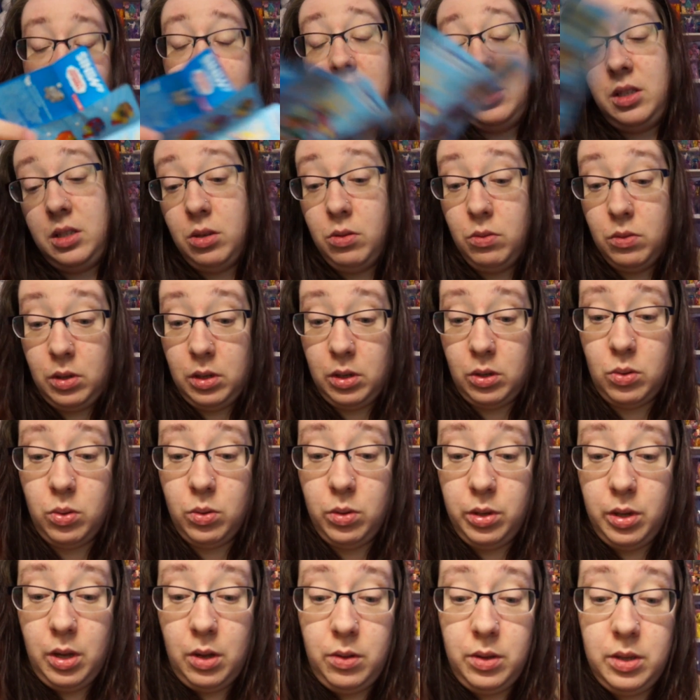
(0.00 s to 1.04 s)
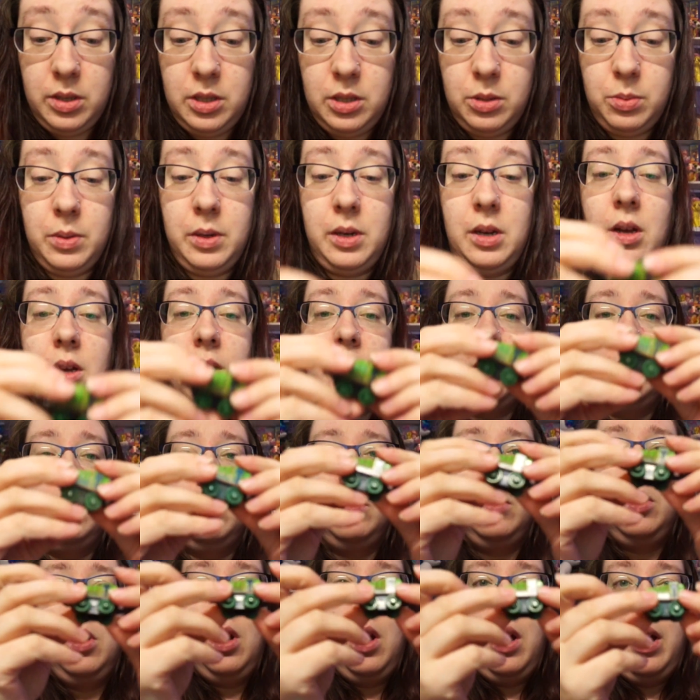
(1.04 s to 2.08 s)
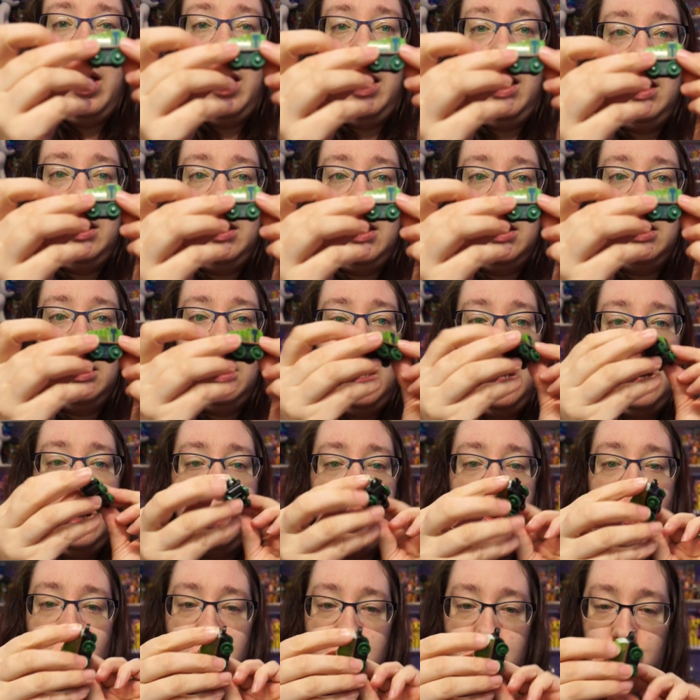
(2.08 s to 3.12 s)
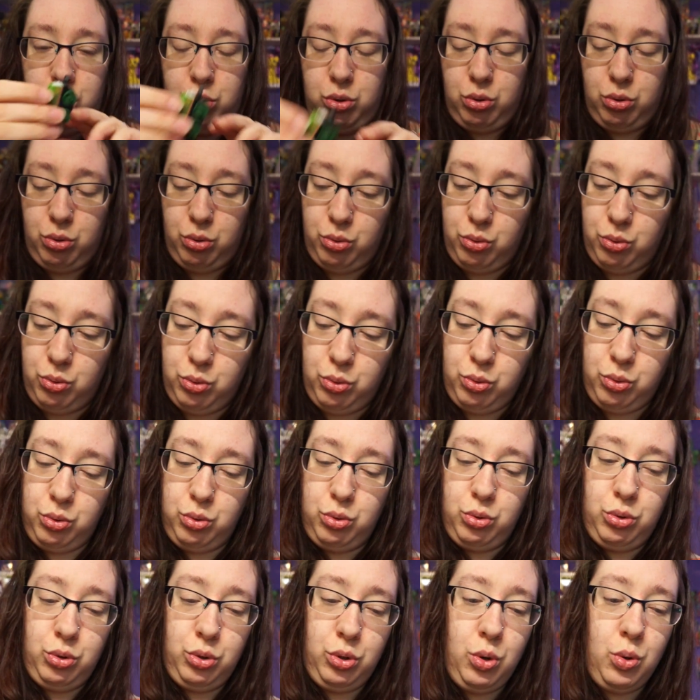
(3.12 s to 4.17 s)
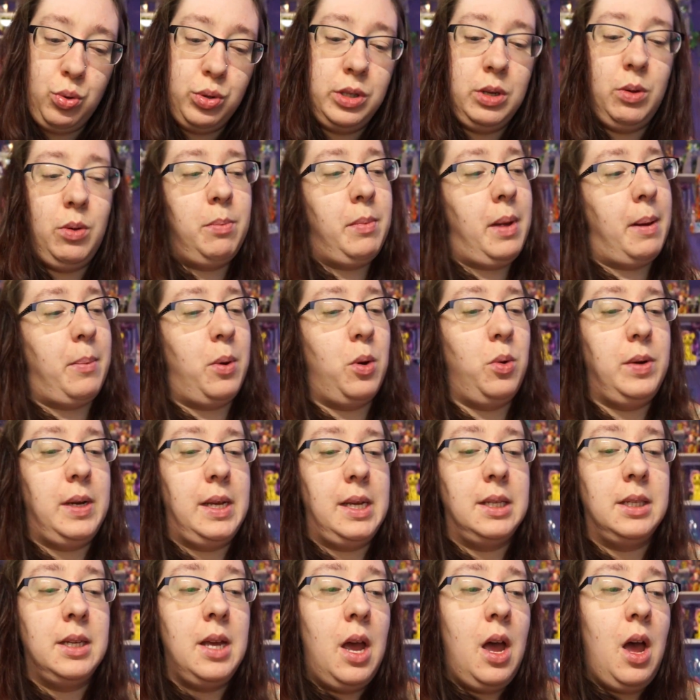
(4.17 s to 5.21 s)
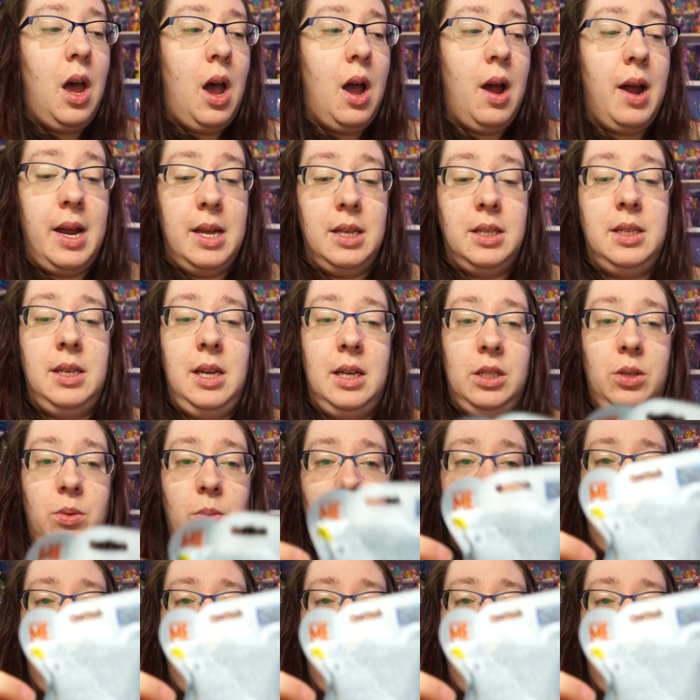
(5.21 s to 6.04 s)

It's still really cool though. This is pretty awesome. I like these things. Go sit with my ponies. Alright, so next we're